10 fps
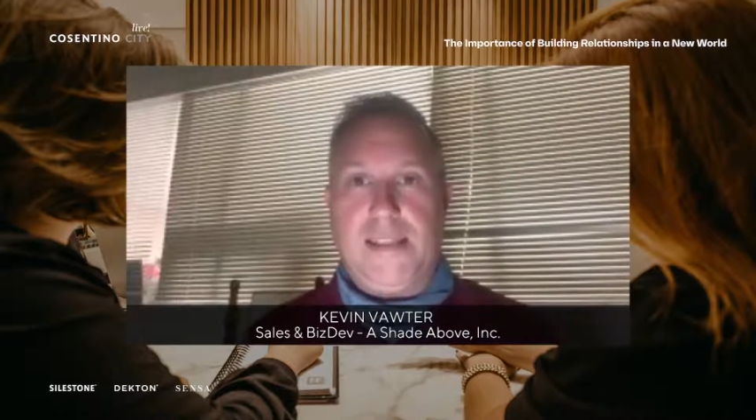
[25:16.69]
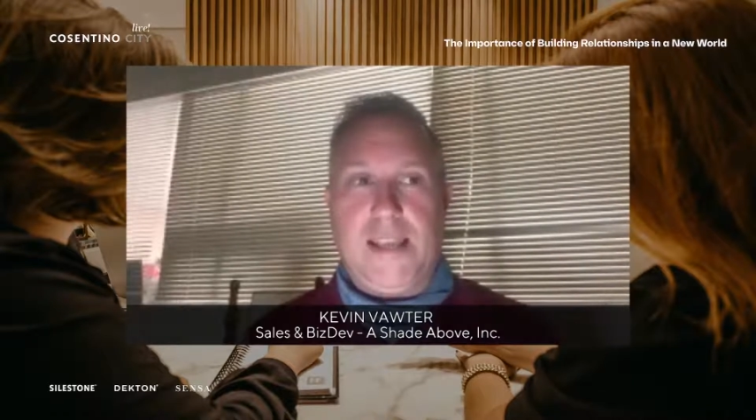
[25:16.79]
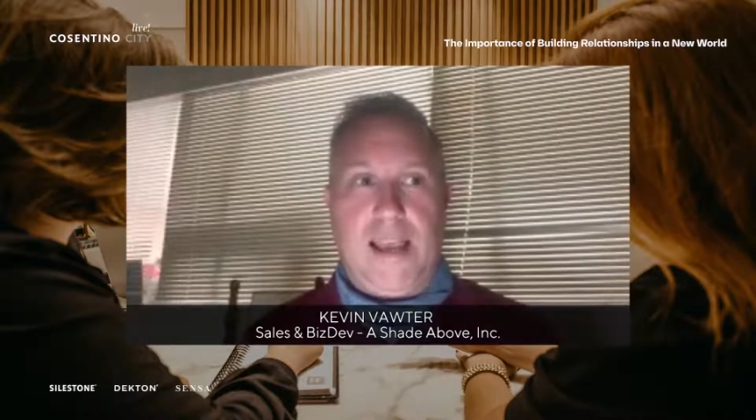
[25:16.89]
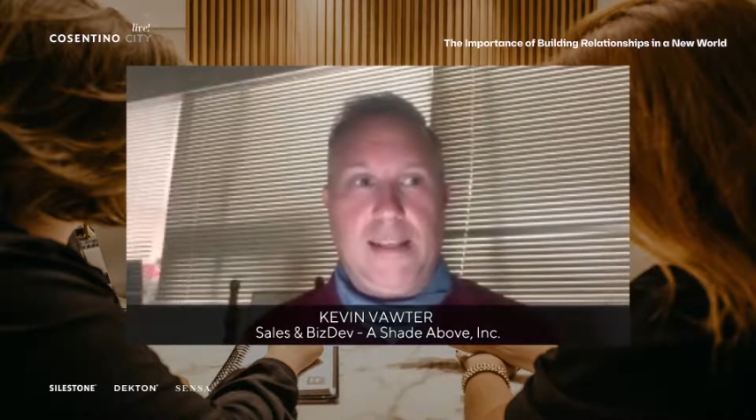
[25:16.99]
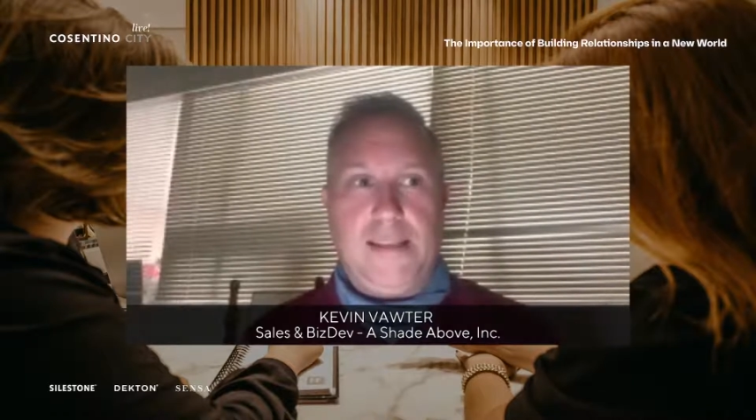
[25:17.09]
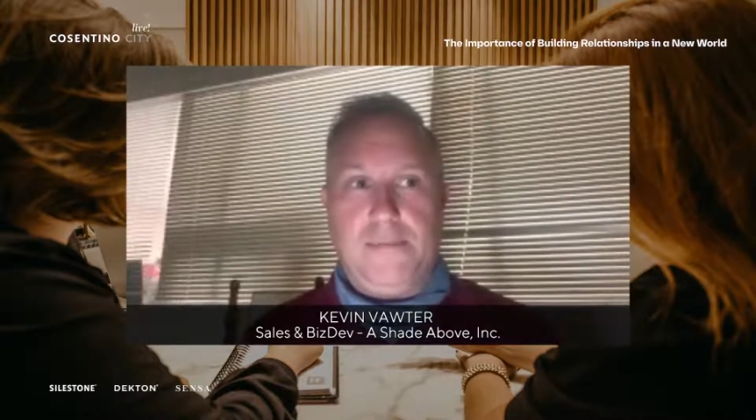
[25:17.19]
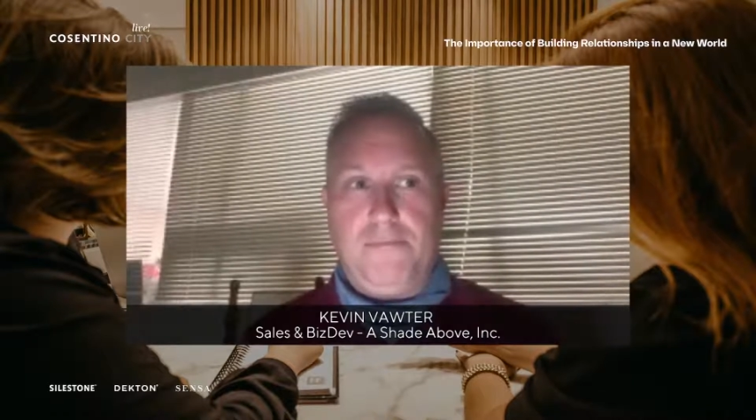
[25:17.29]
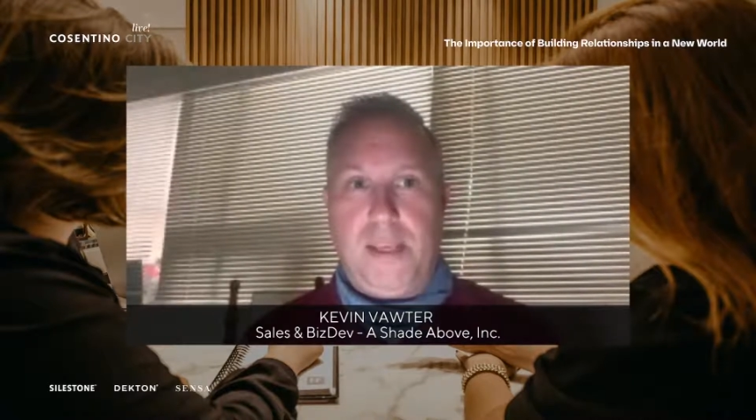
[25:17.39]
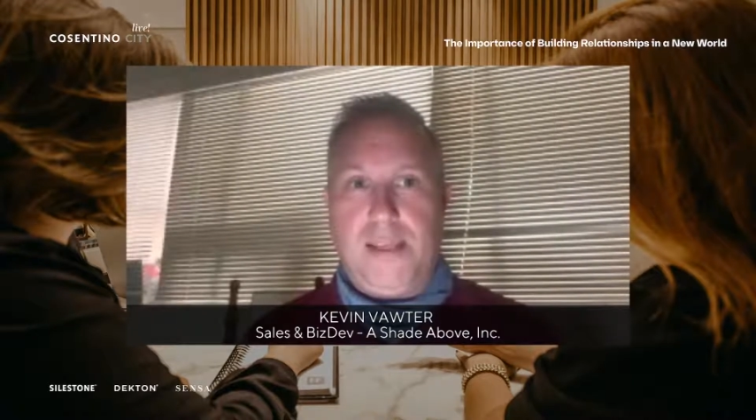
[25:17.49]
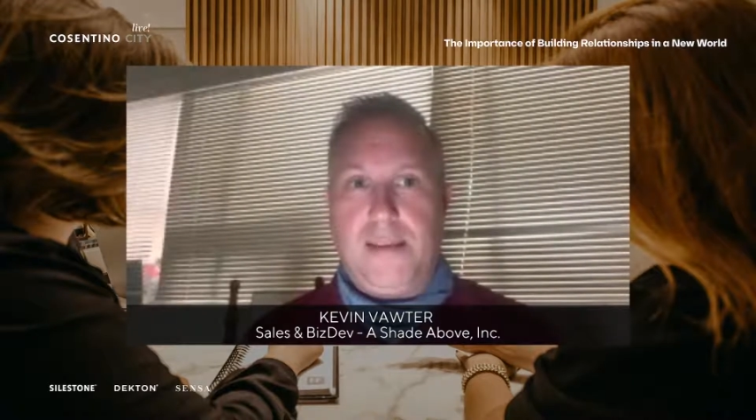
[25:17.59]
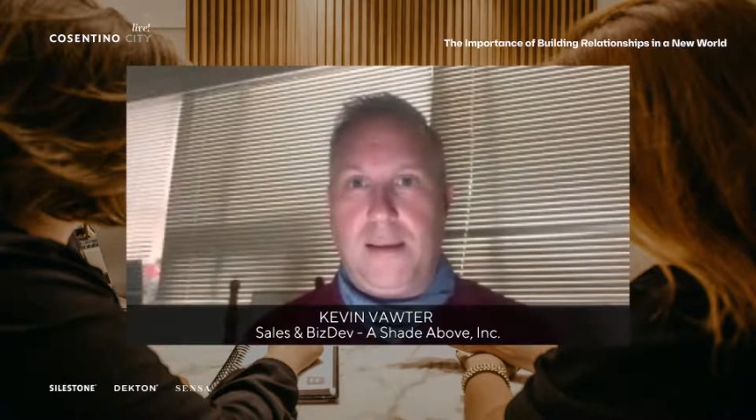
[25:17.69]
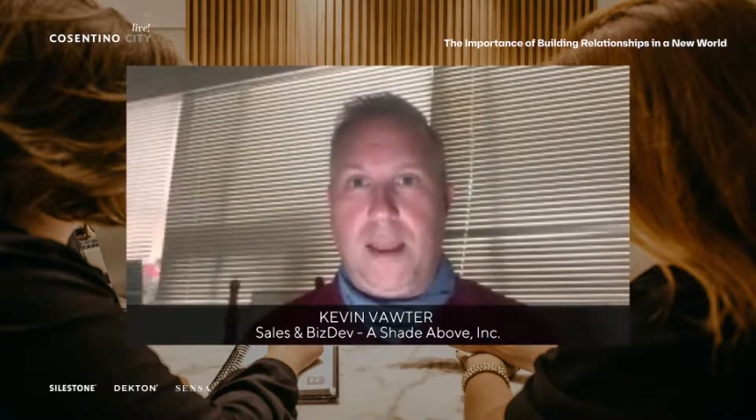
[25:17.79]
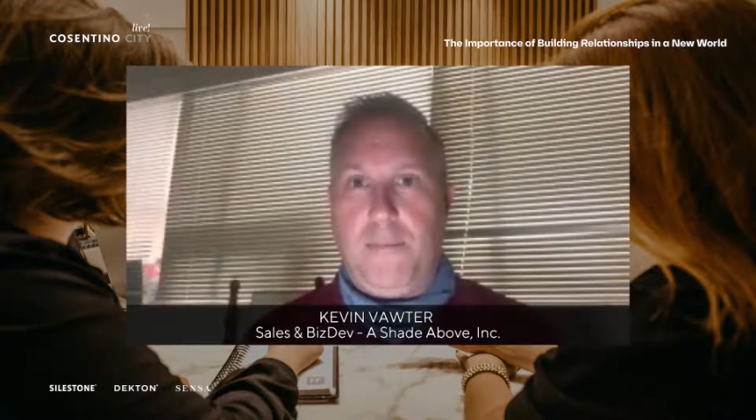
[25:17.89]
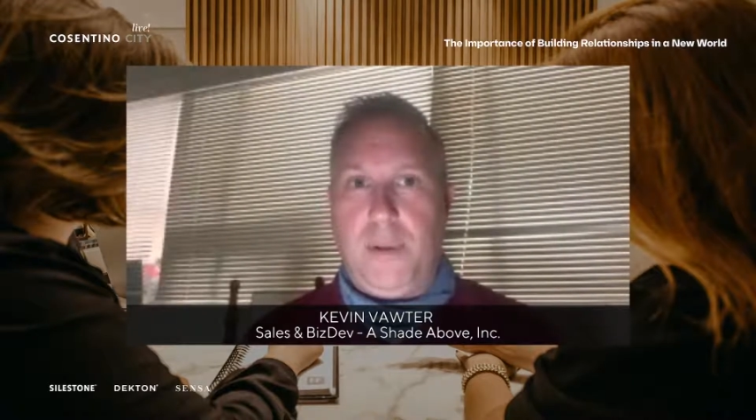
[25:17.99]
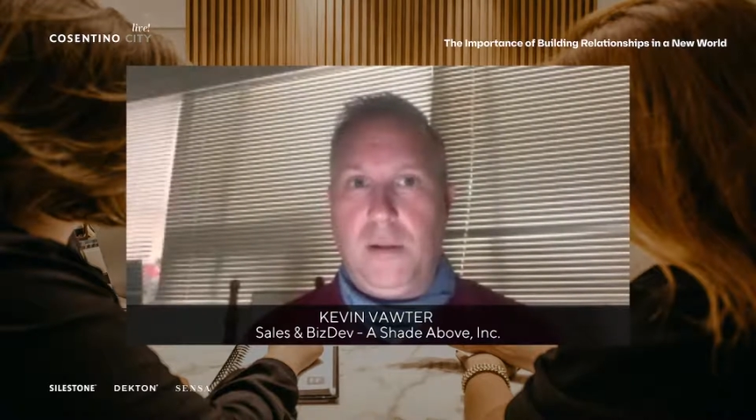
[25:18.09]
decides he's
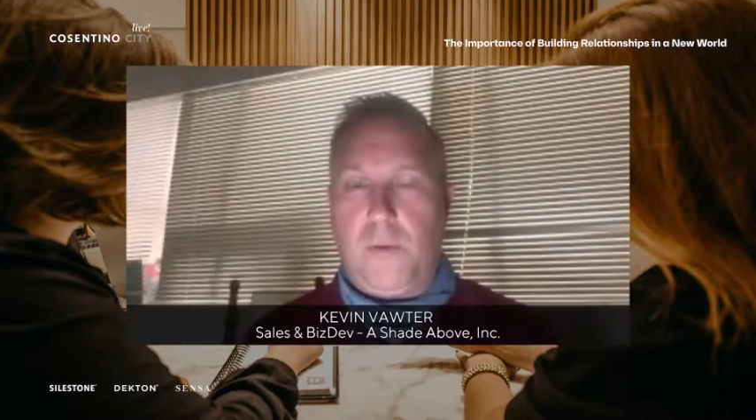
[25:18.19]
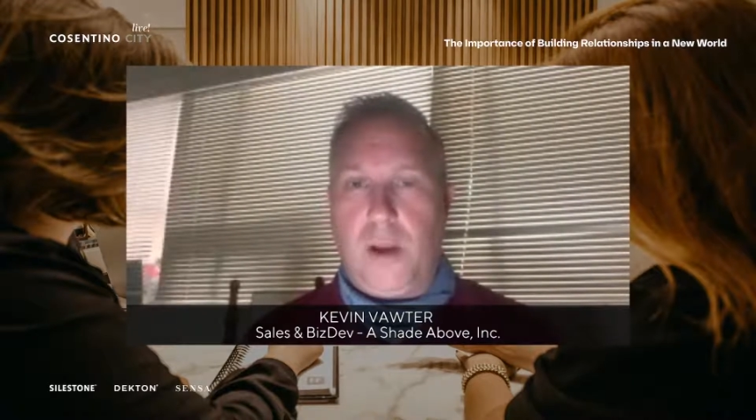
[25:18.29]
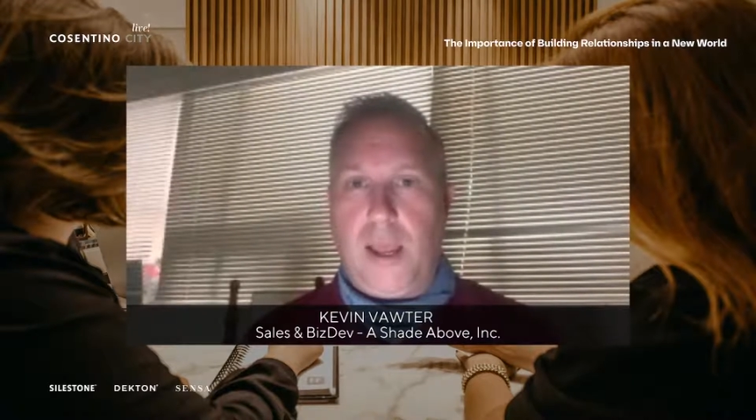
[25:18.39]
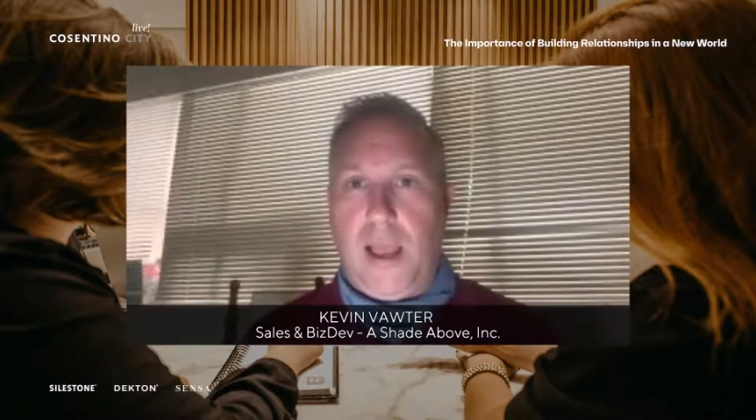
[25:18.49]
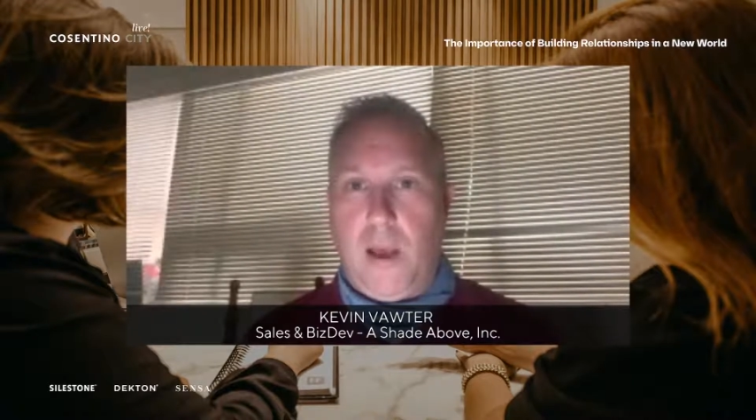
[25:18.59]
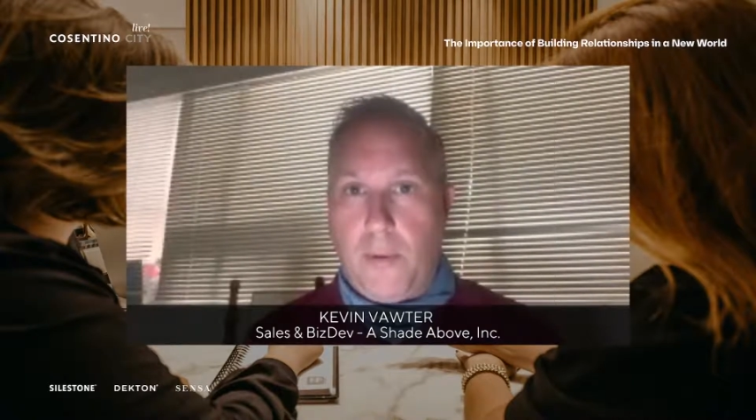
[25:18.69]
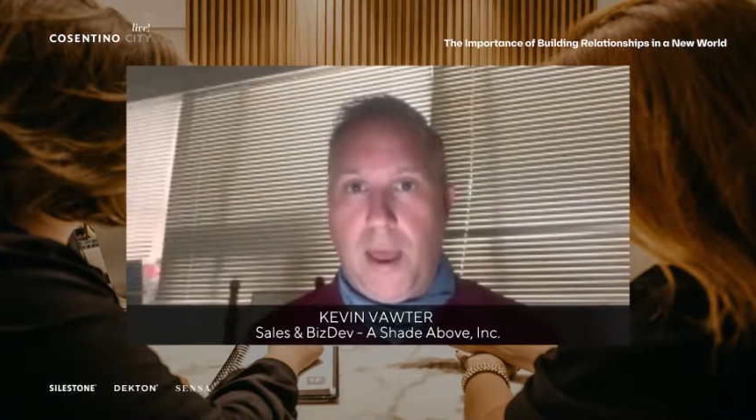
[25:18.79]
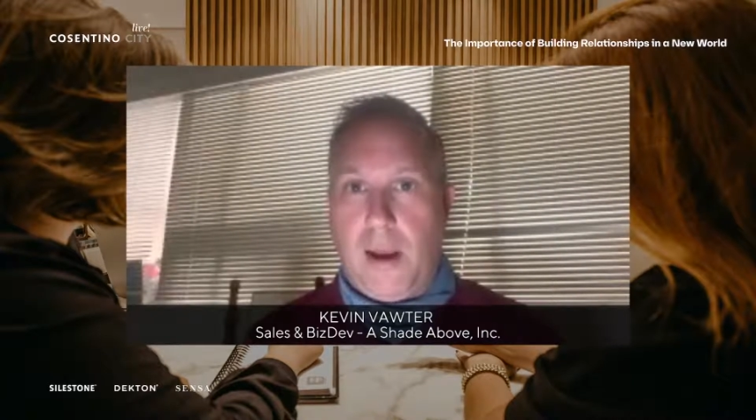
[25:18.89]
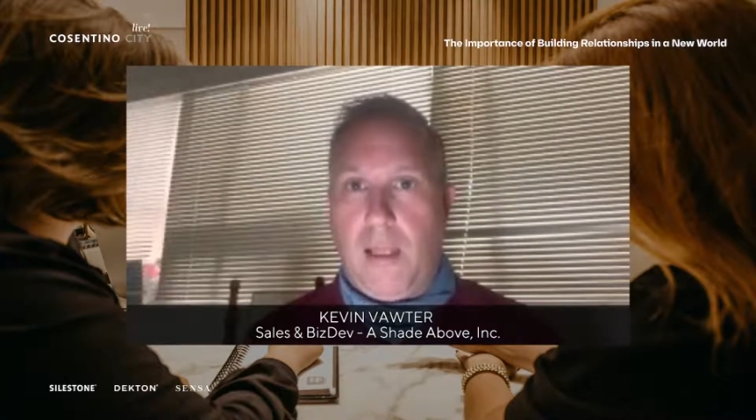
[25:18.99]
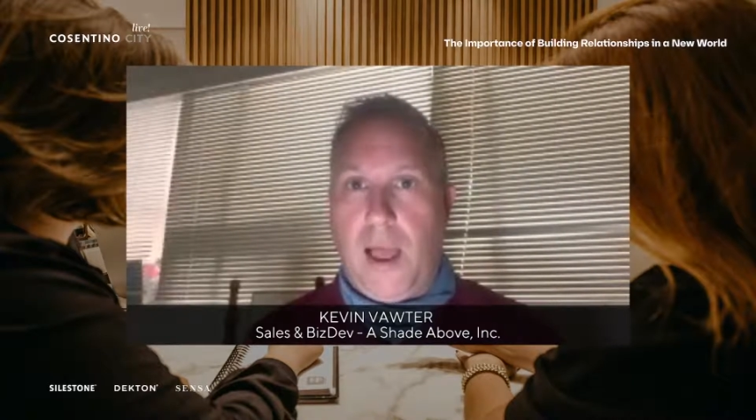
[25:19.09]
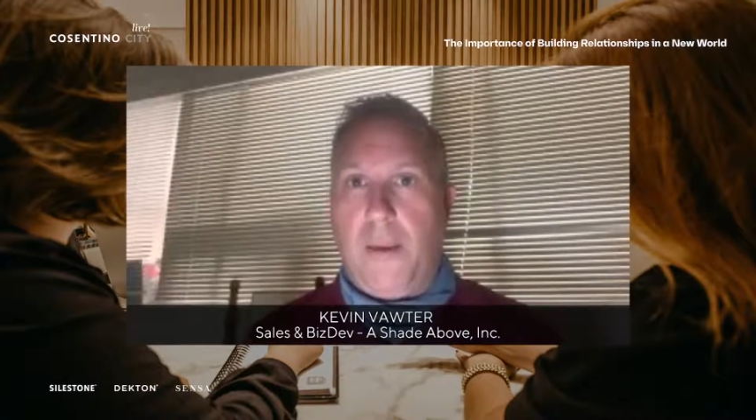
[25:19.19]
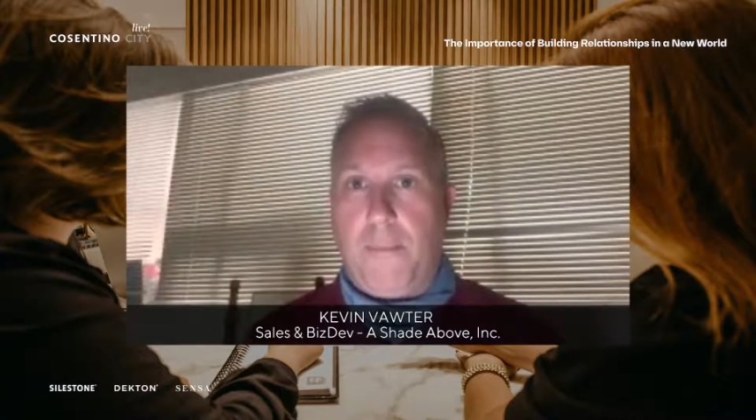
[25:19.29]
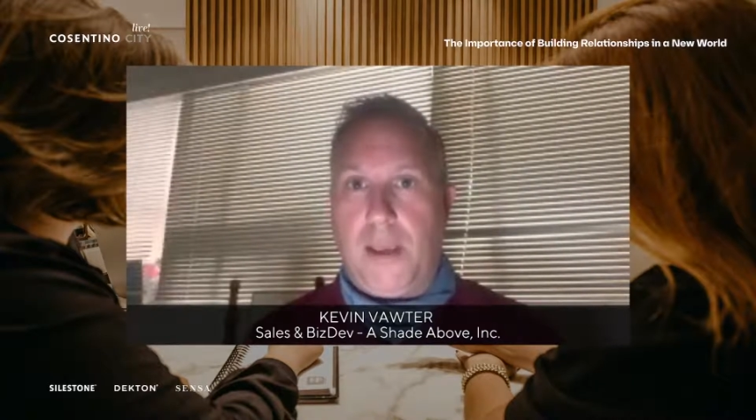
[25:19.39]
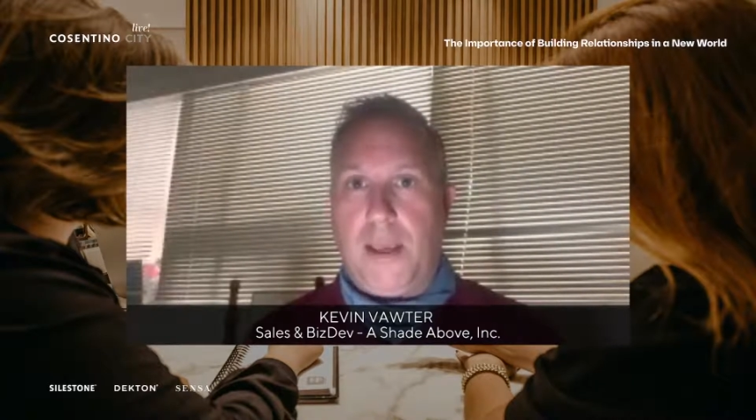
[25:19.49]
going to build, we're going to help him out a lot,